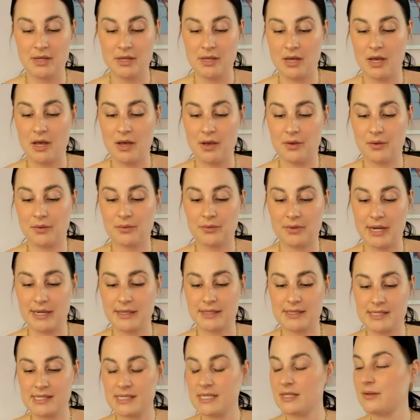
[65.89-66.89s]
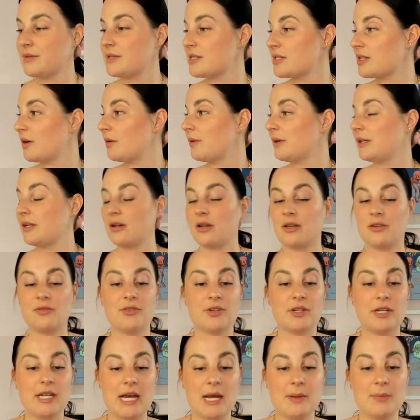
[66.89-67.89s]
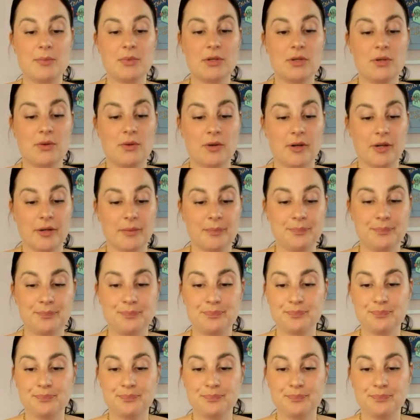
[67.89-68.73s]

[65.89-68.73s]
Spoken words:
All right, let's see what's going on for Capricorn.